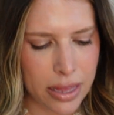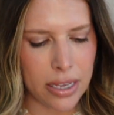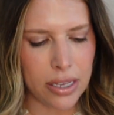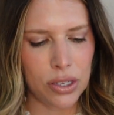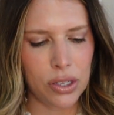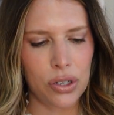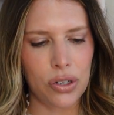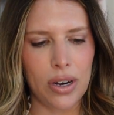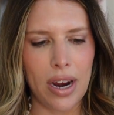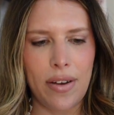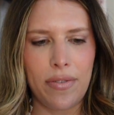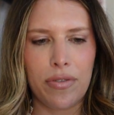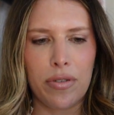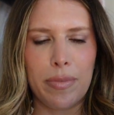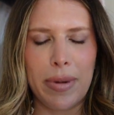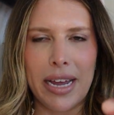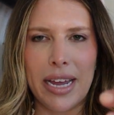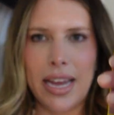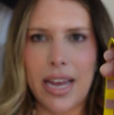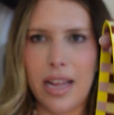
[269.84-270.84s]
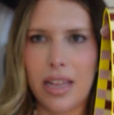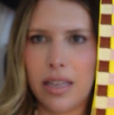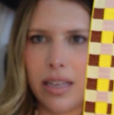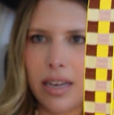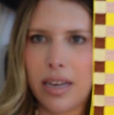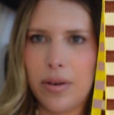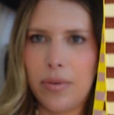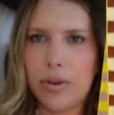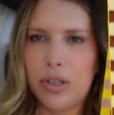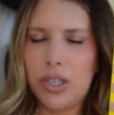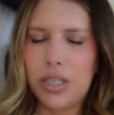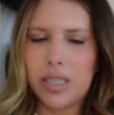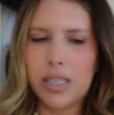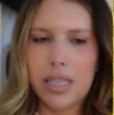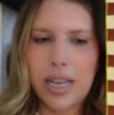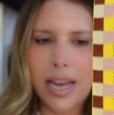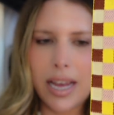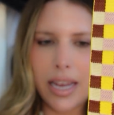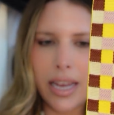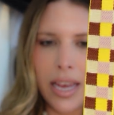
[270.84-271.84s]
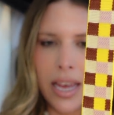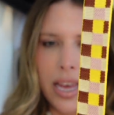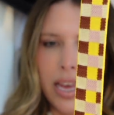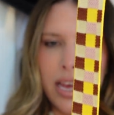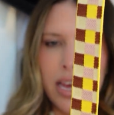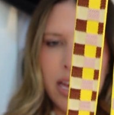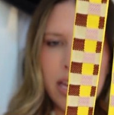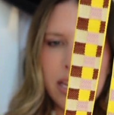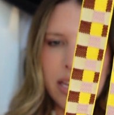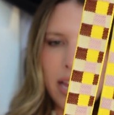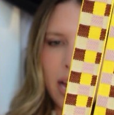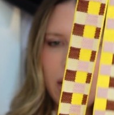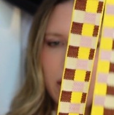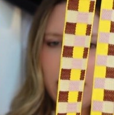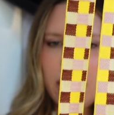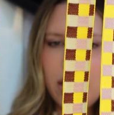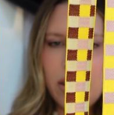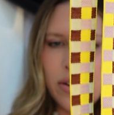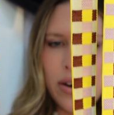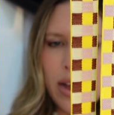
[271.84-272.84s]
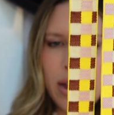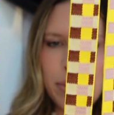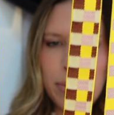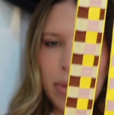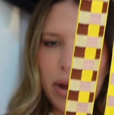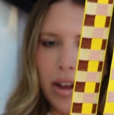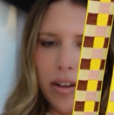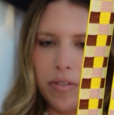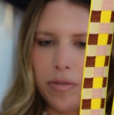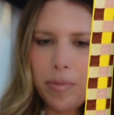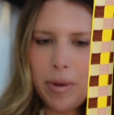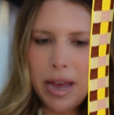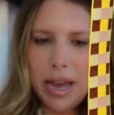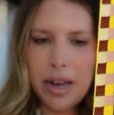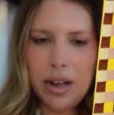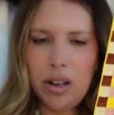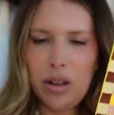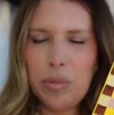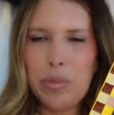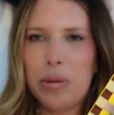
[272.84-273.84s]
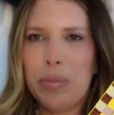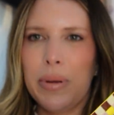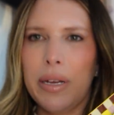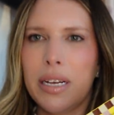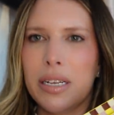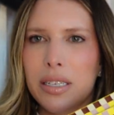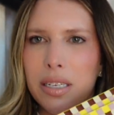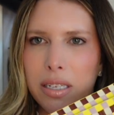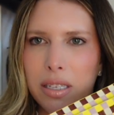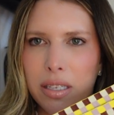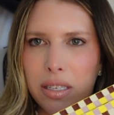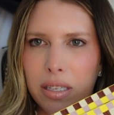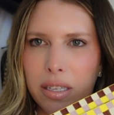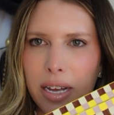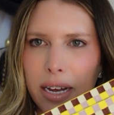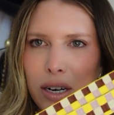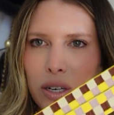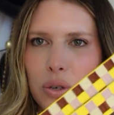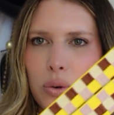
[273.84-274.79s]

this strap for my Kelly, which is like yellow and mauve pale, but because it's like